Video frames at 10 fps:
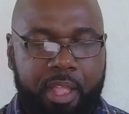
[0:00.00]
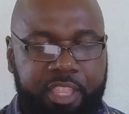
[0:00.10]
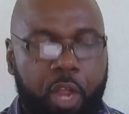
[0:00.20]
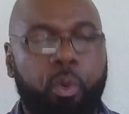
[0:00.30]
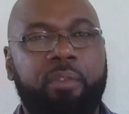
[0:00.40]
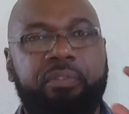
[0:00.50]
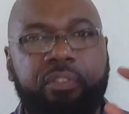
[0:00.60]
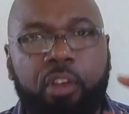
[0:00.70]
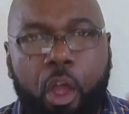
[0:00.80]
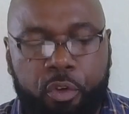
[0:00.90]
They will
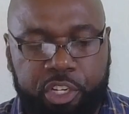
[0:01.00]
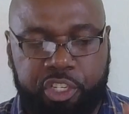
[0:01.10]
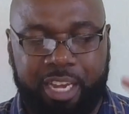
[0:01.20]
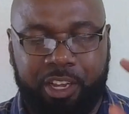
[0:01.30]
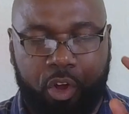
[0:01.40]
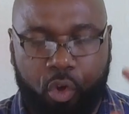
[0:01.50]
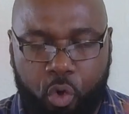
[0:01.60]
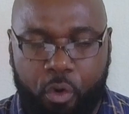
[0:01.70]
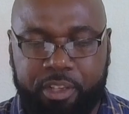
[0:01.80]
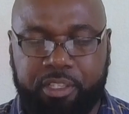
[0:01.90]
flourish in the
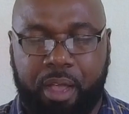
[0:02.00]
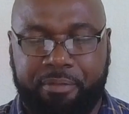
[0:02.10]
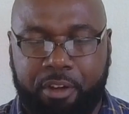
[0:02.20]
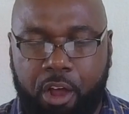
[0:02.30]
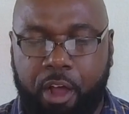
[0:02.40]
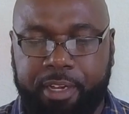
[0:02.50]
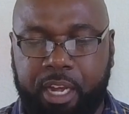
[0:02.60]
courts of God.